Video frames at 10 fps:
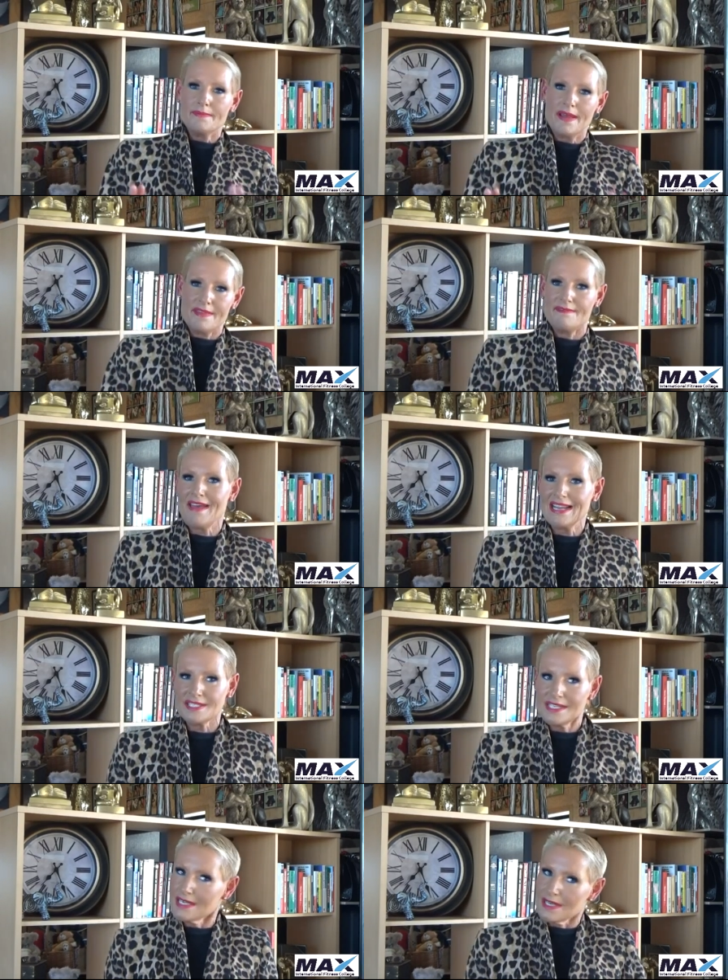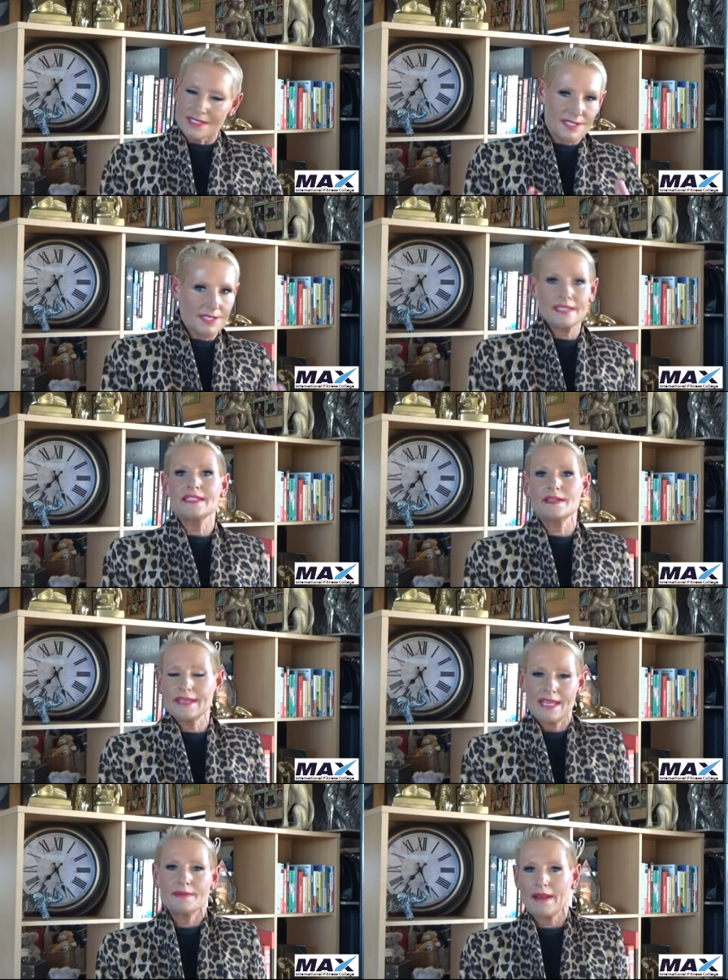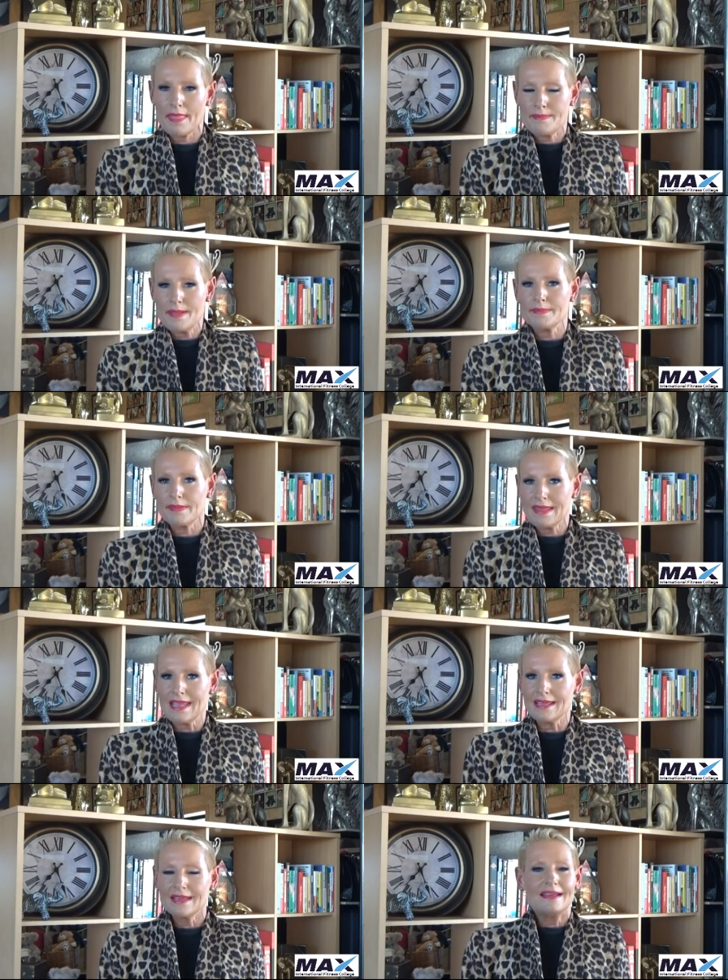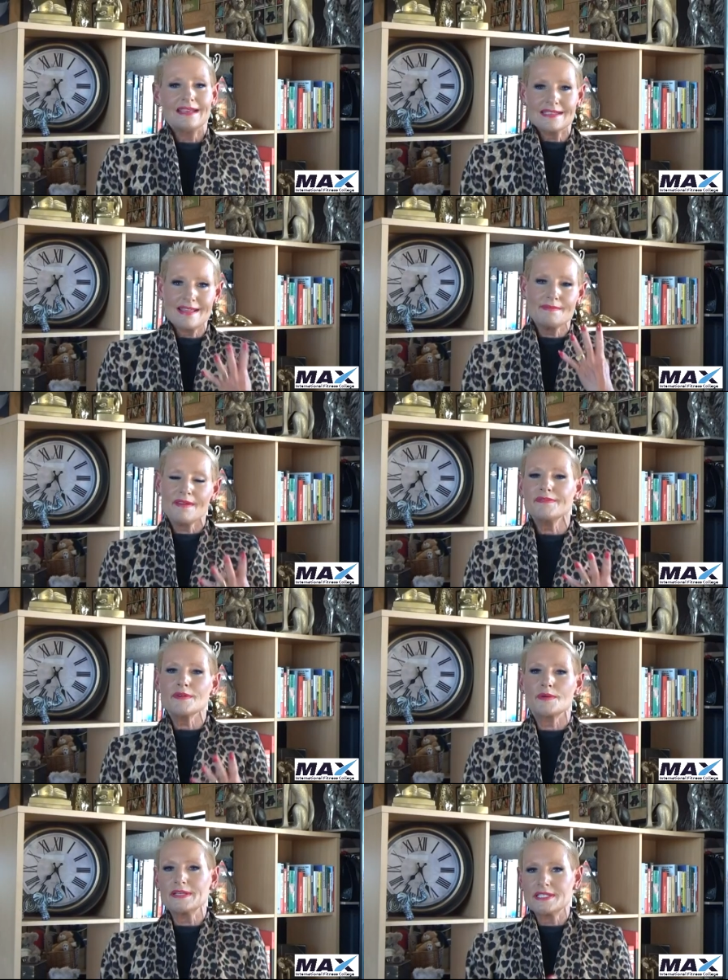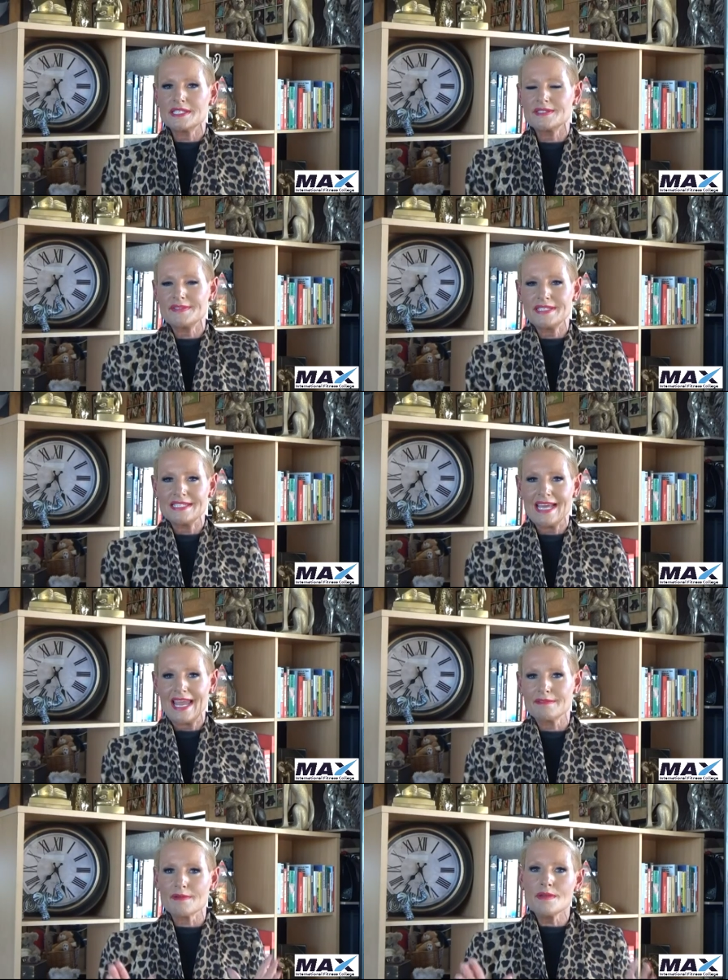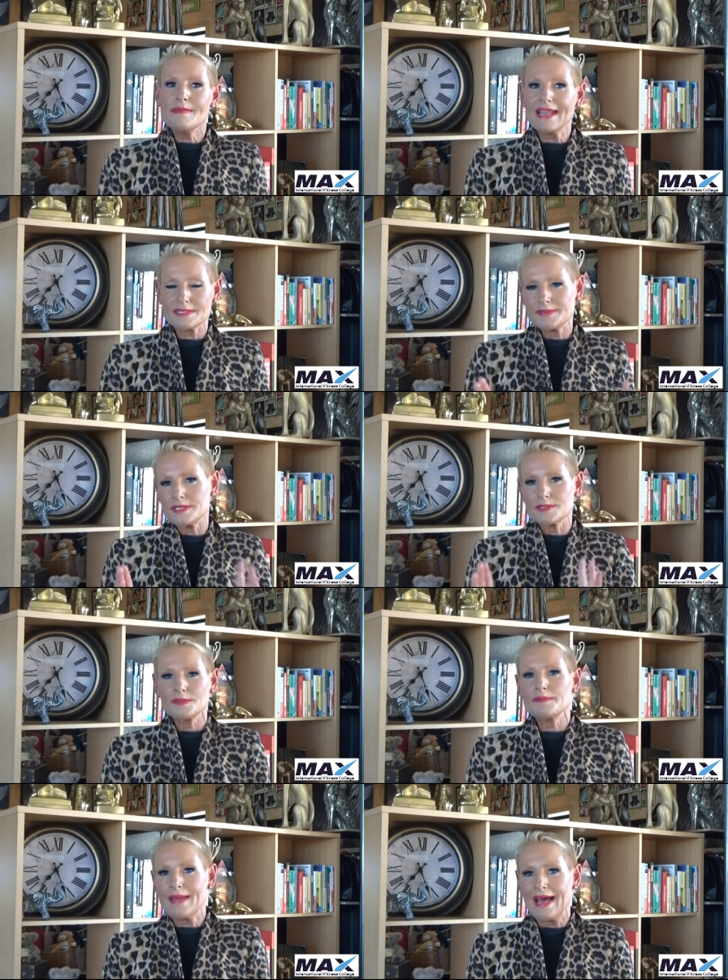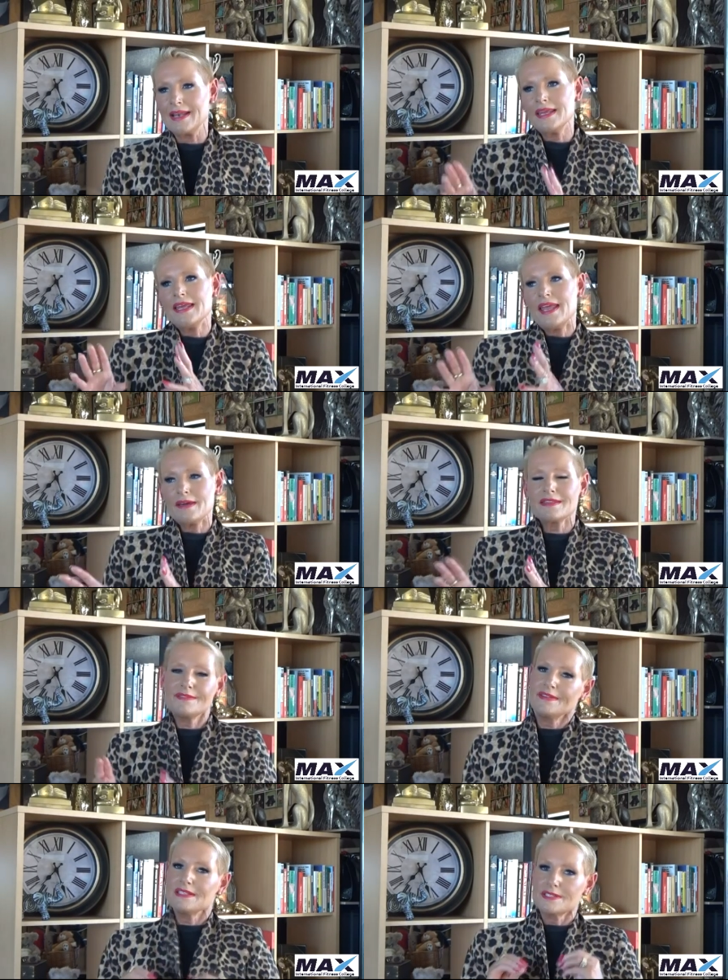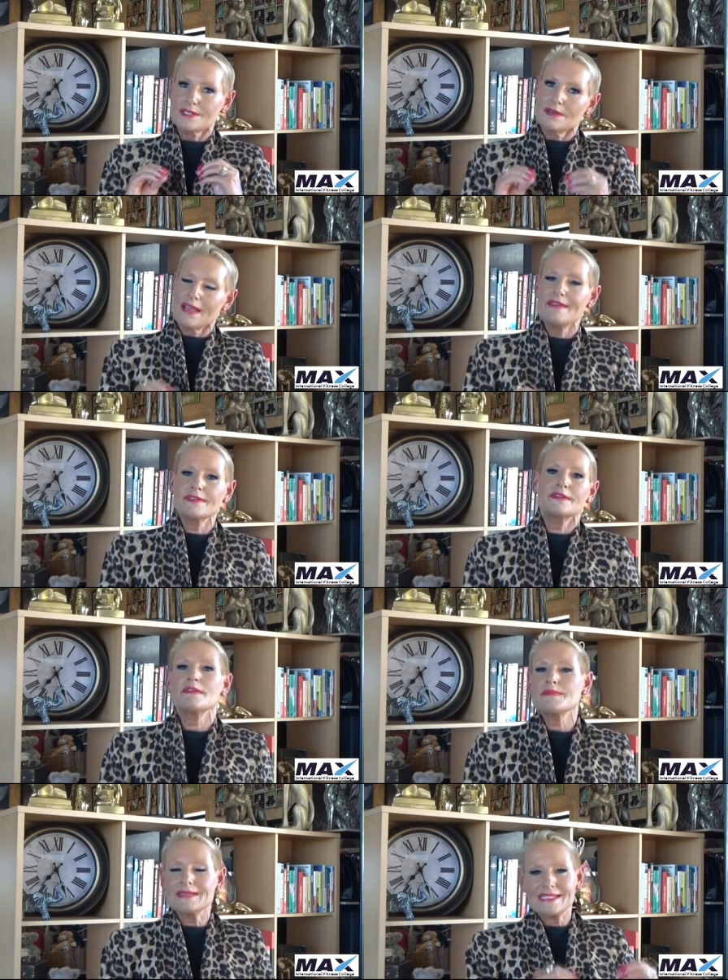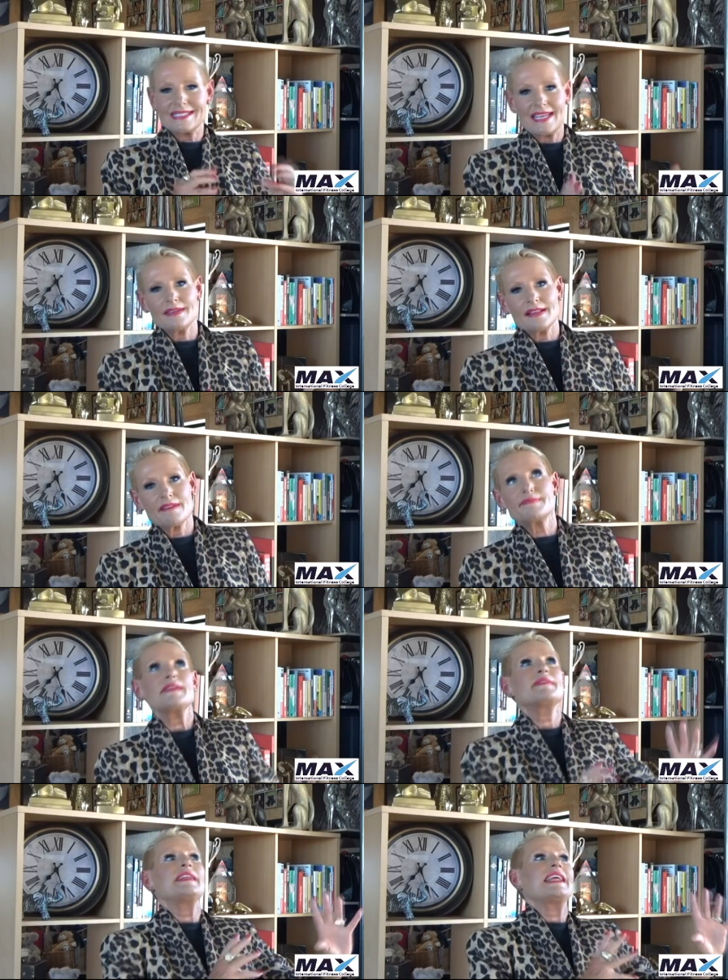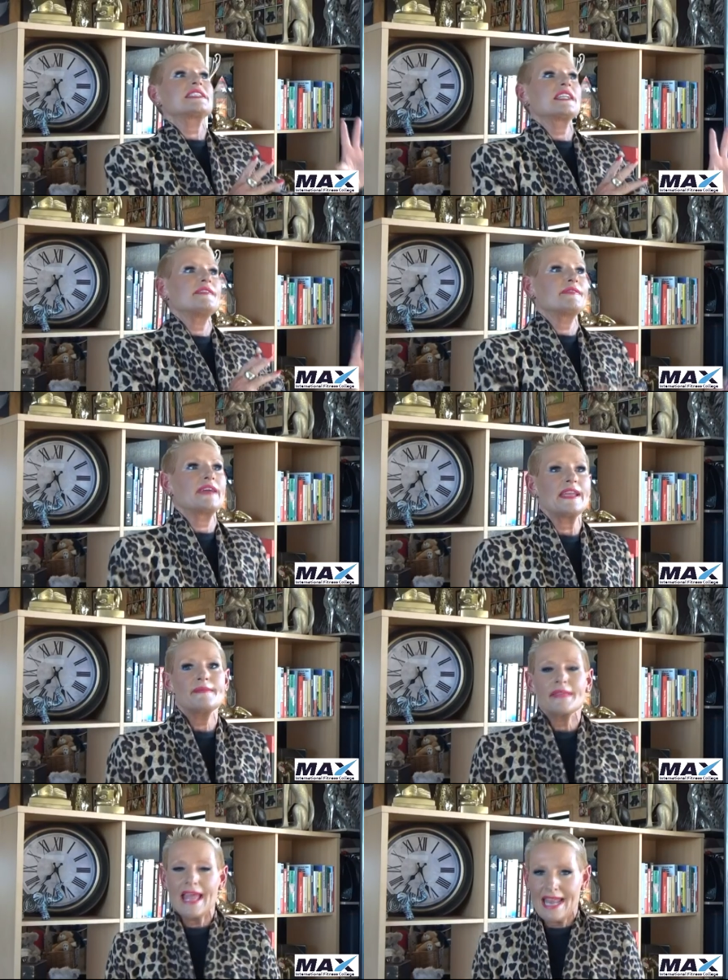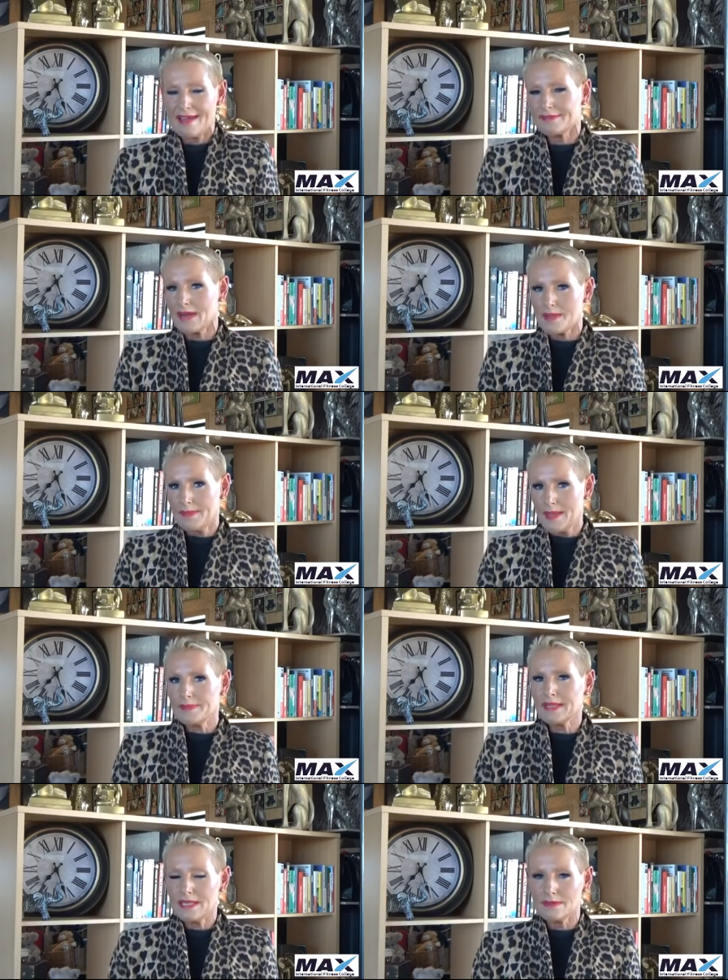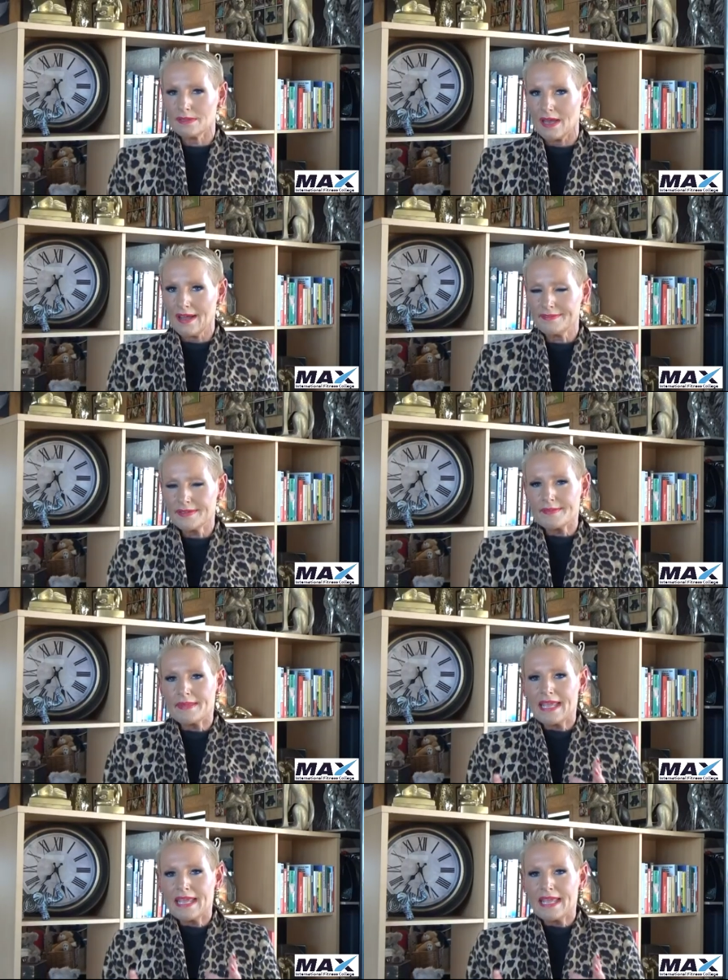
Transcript: by the fashion, and I certainly don't care what other people think. So they're my four questions for today. ROWMAX, which is all about healthy, fit and strong, have a career or business that you love, be financially free, and have great people in your life.